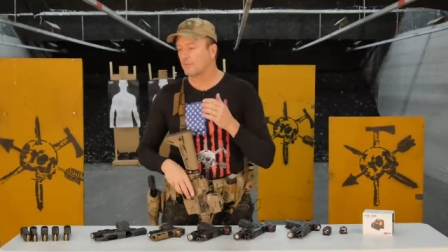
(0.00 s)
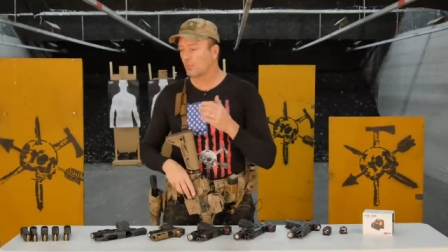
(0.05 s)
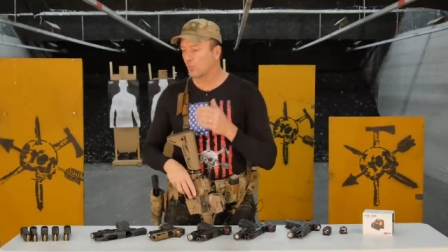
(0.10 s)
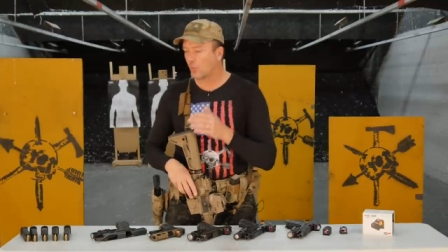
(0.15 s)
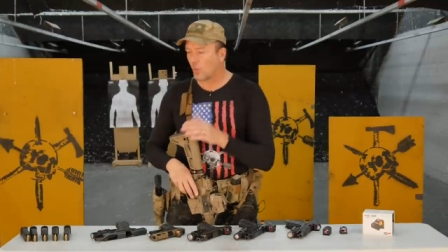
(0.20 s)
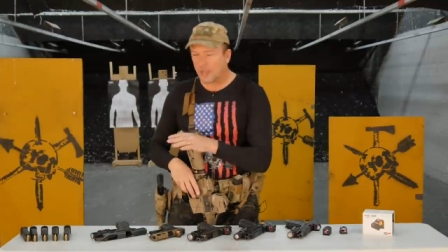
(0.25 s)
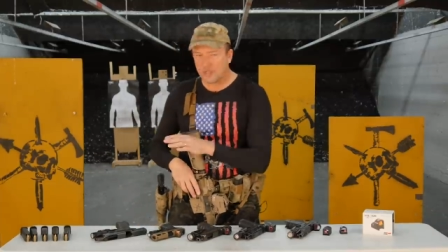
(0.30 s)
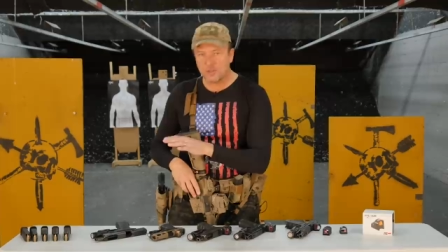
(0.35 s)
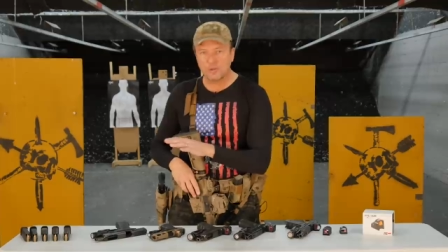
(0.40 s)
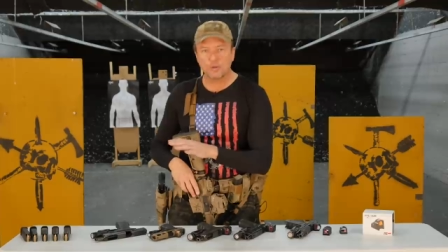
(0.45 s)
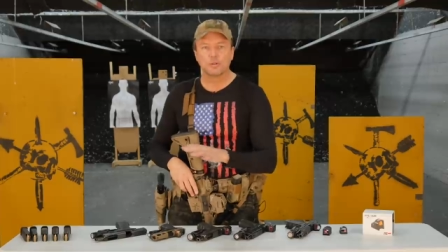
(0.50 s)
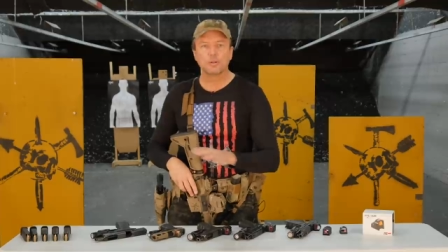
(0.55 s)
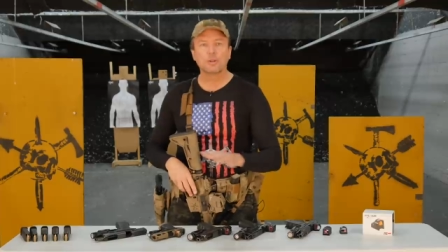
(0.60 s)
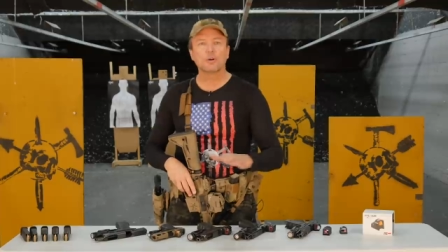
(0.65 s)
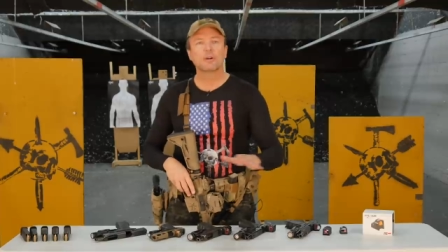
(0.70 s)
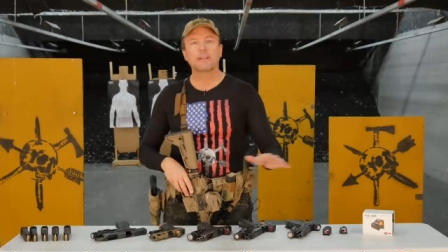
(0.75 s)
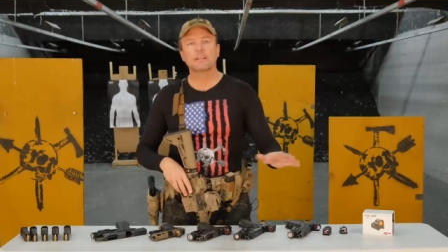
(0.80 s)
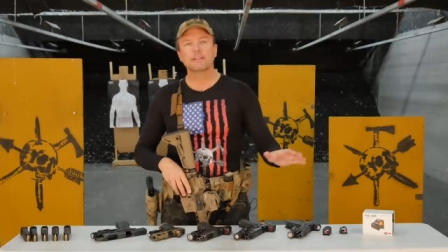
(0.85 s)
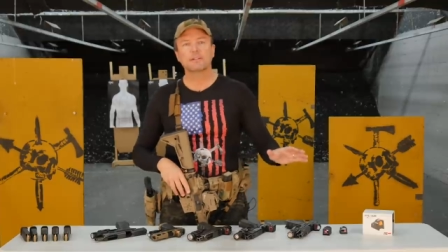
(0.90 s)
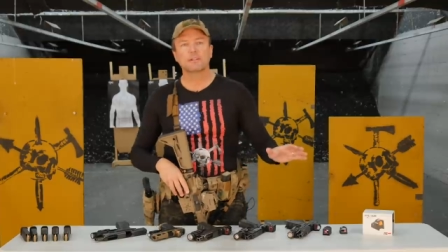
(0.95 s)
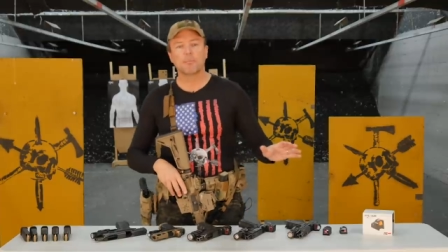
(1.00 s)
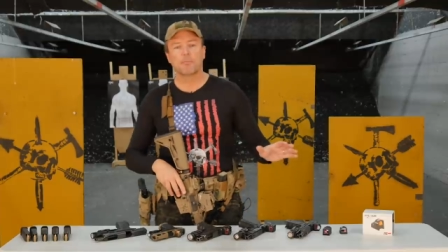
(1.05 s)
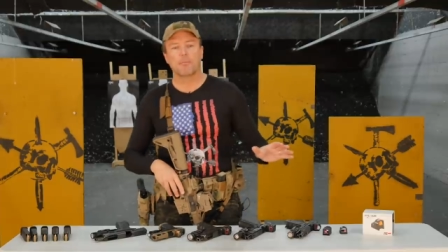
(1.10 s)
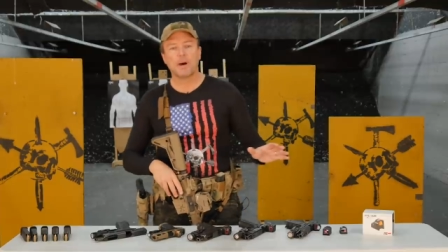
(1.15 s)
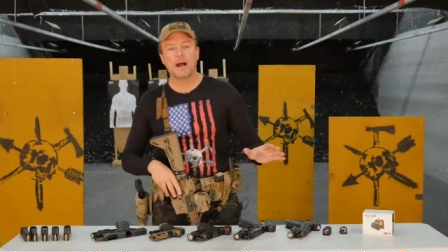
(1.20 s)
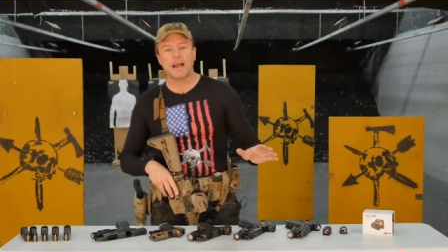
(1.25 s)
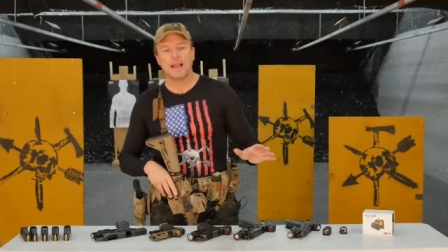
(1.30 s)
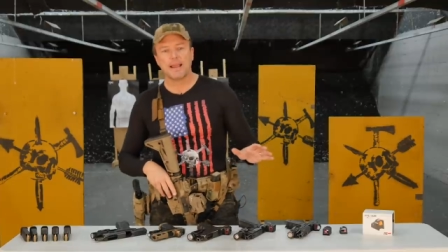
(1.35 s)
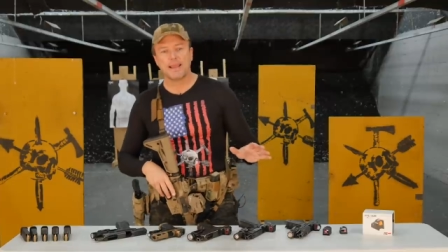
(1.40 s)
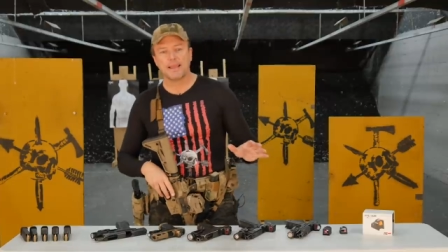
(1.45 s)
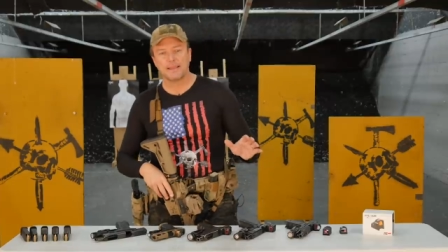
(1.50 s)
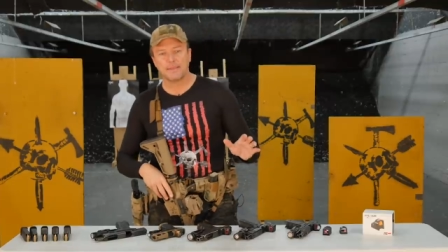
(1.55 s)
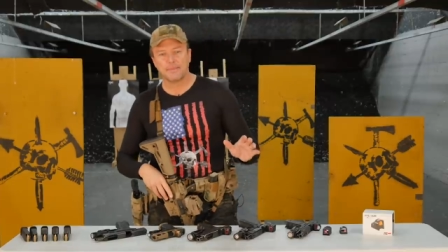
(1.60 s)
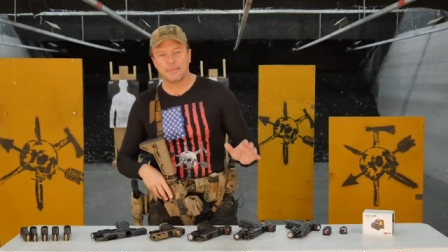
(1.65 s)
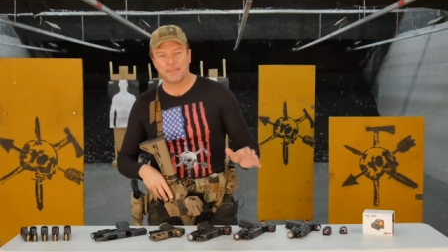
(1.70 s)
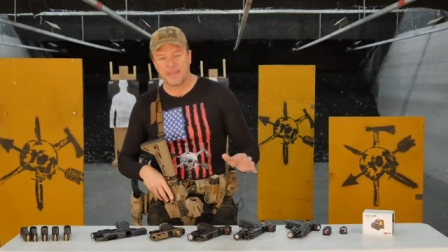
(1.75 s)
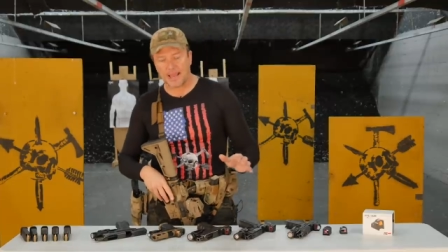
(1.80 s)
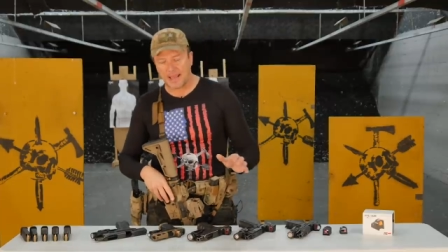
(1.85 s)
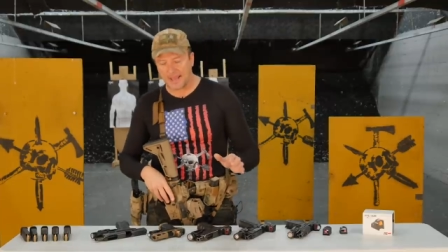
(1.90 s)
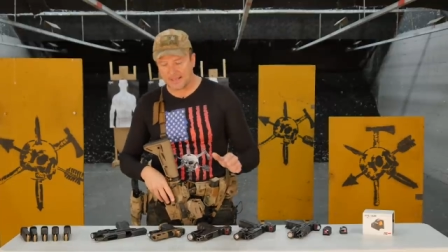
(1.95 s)
when you're looking to buy
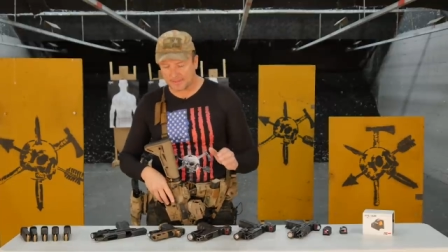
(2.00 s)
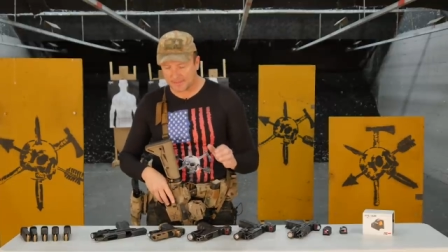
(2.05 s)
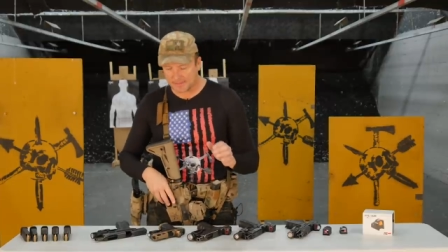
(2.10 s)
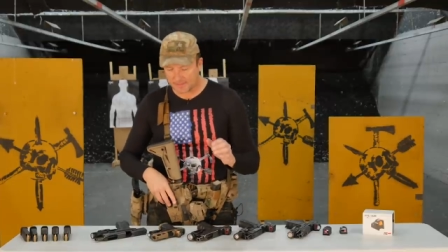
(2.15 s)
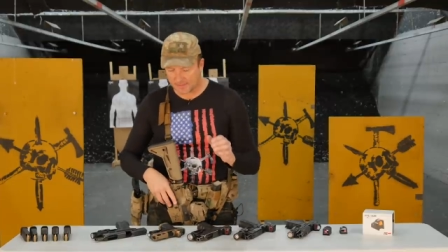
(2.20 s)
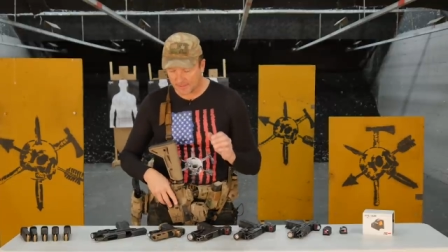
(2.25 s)
that,